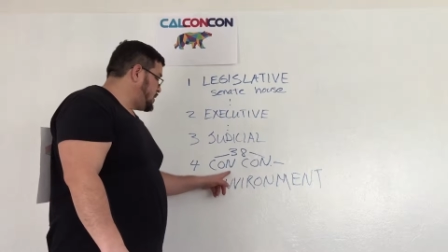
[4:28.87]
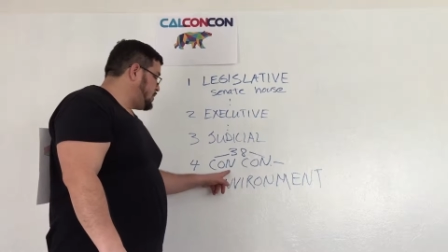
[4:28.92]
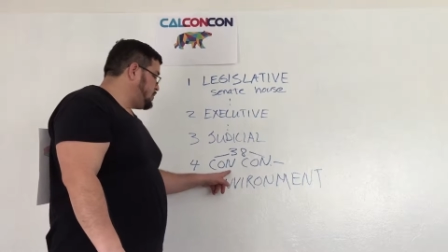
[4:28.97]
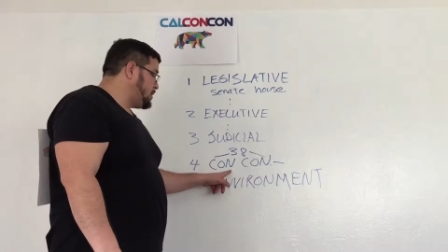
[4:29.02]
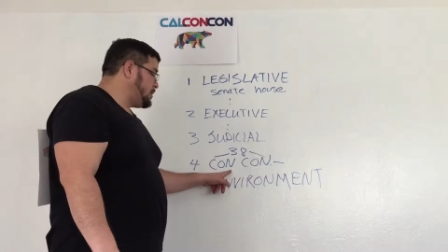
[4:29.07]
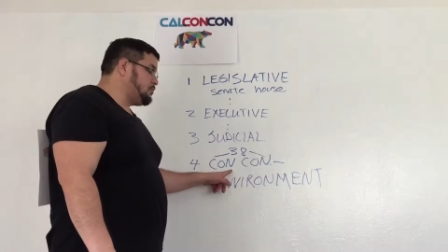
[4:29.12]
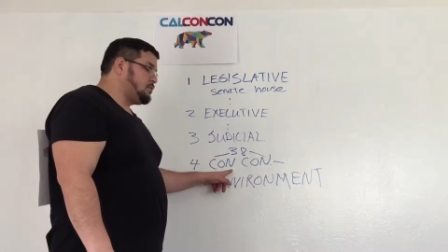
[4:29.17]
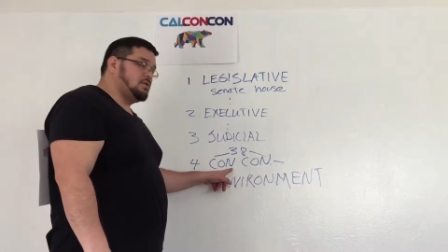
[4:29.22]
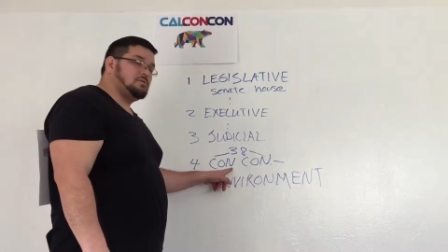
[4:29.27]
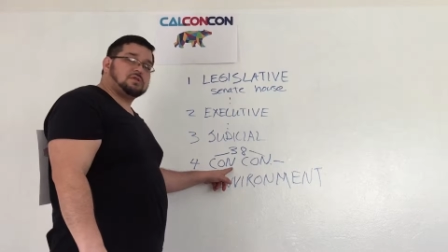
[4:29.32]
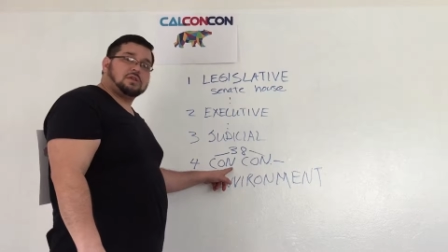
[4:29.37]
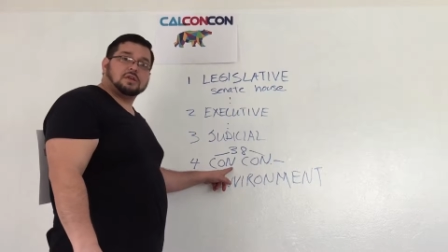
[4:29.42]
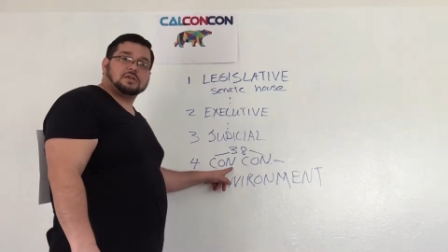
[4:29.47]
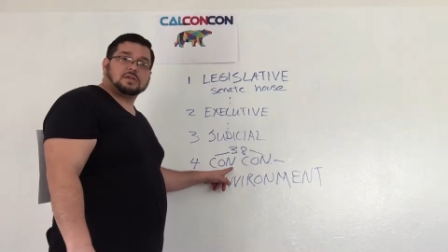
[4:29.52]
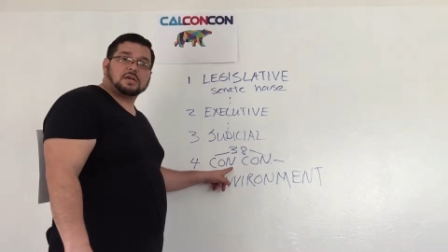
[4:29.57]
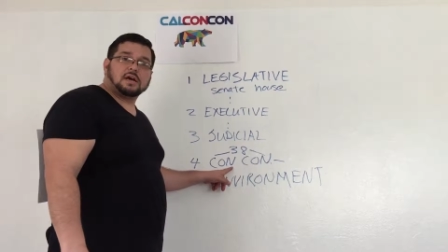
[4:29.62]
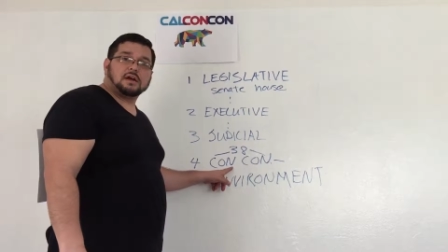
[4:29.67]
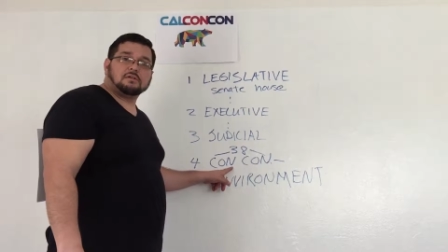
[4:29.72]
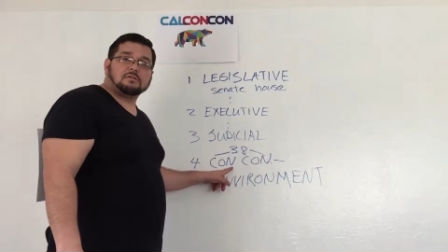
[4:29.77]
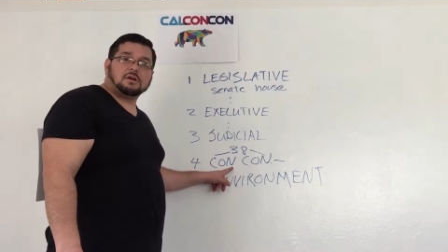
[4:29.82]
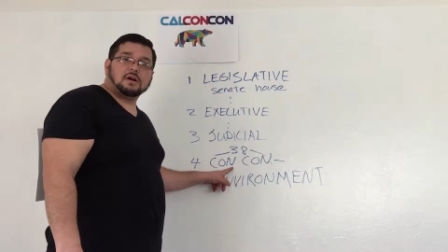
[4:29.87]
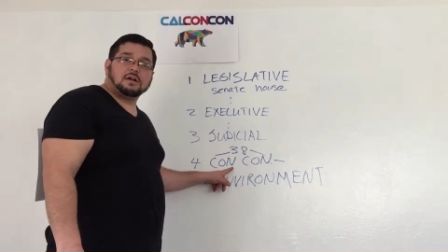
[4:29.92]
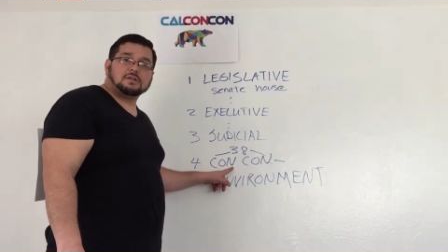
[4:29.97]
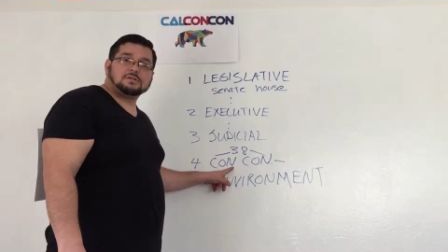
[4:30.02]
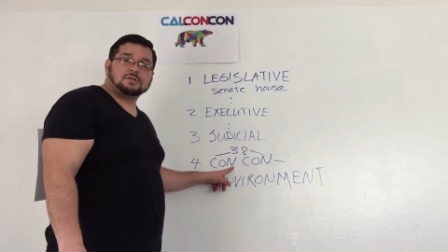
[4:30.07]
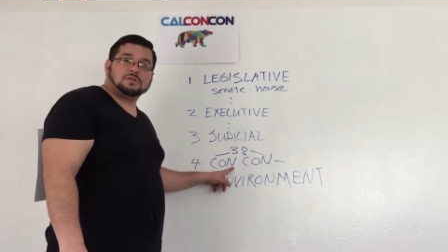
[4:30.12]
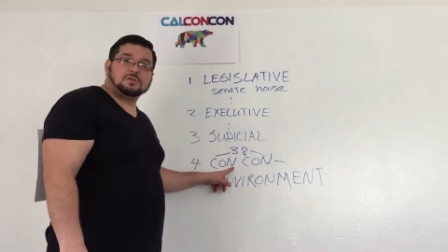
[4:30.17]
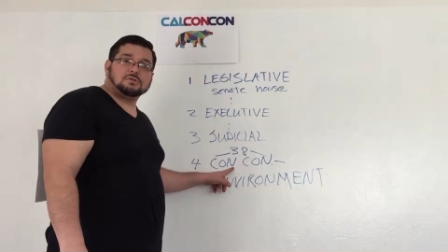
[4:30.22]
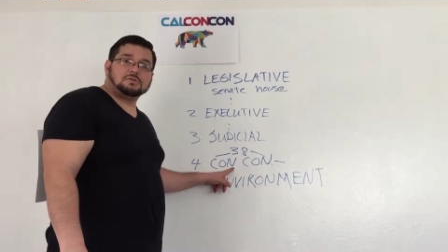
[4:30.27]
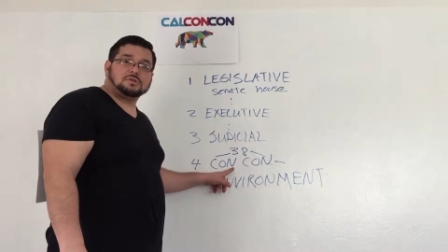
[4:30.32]
We rewrote the entire
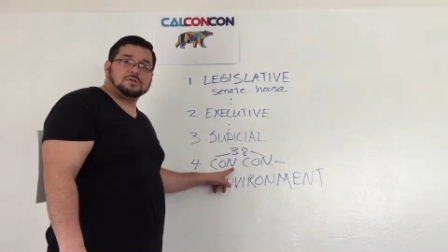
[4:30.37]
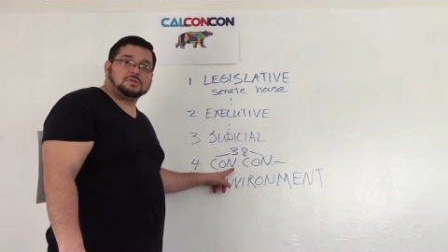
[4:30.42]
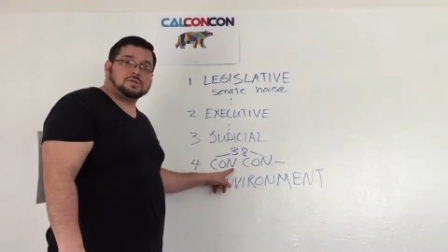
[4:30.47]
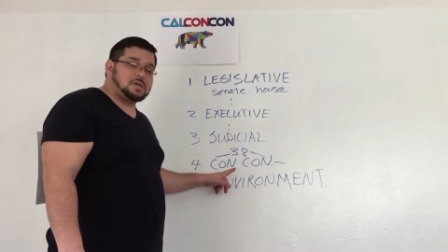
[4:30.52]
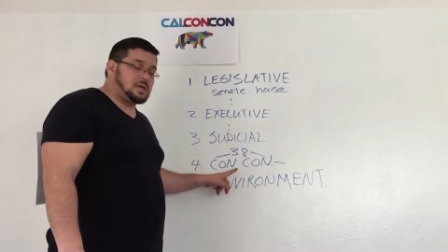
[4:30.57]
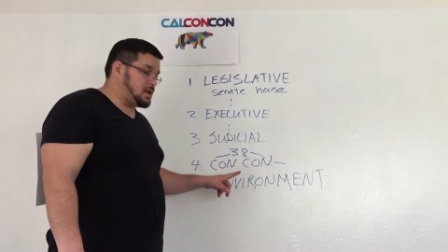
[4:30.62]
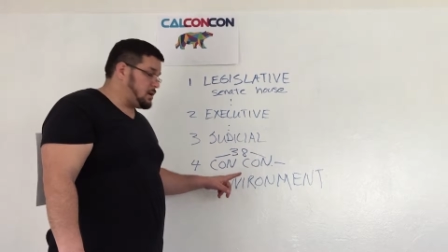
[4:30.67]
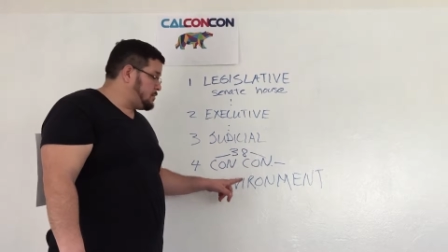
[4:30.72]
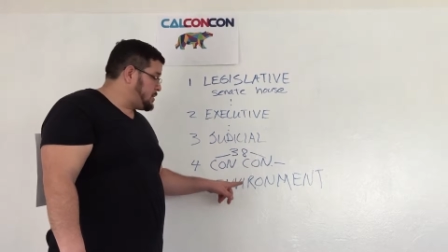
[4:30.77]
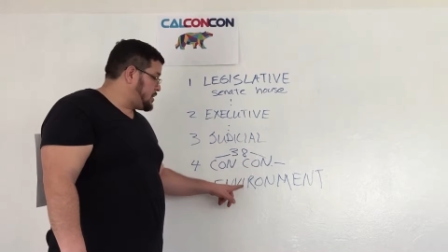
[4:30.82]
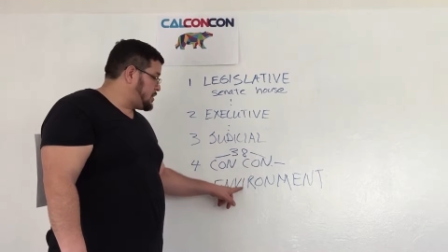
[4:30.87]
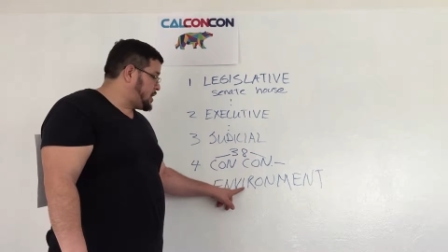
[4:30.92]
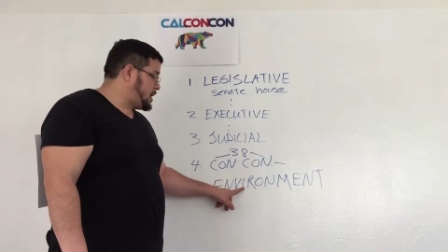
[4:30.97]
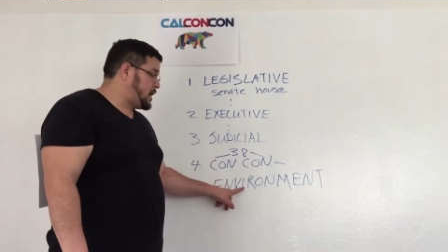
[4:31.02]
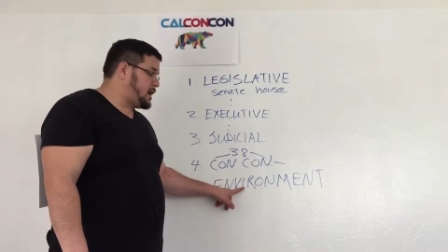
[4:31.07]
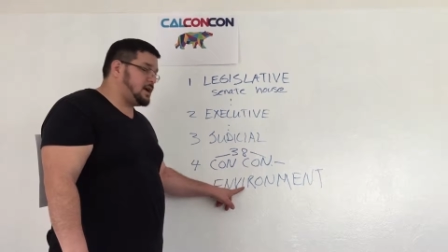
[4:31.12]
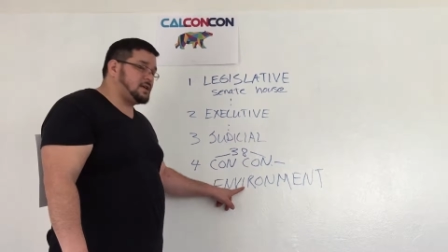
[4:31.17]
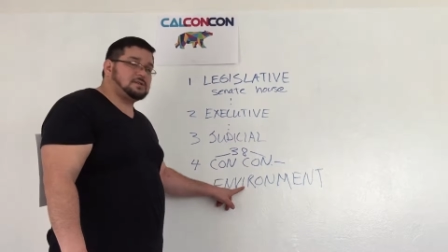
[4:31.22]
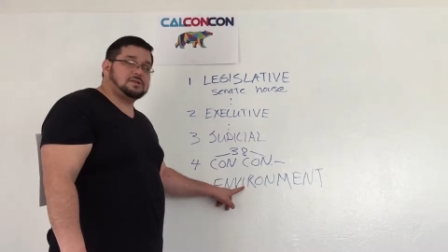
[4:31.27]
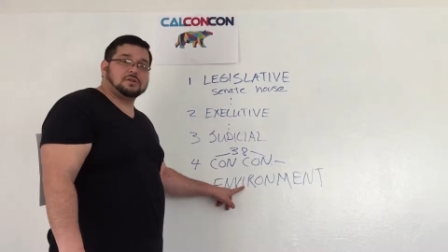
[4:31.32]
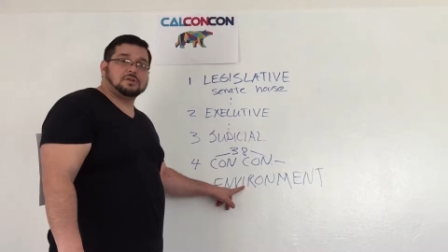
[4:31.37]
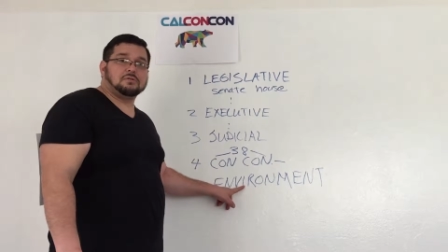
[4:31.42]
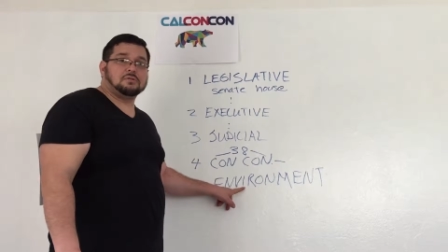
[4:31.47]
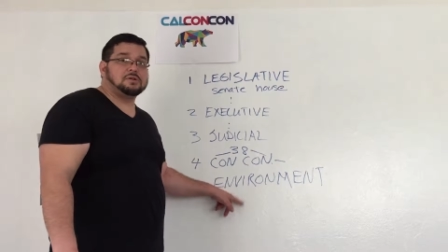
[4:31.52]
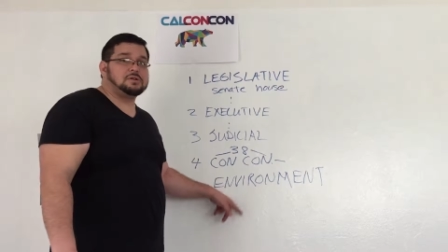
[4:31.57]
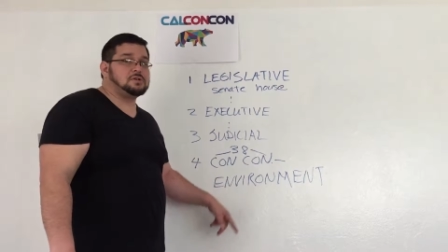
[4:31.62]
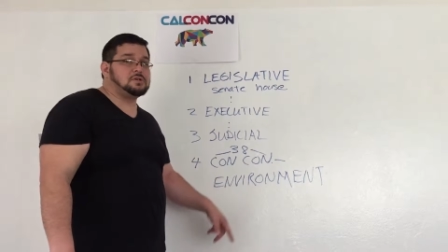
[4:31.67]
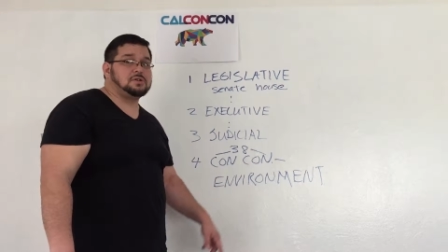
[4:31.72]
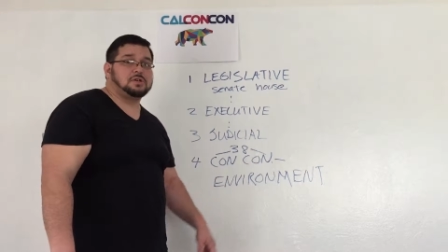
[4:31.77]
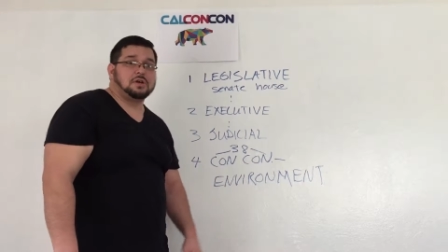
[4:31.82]
Constitution saying America has to do it.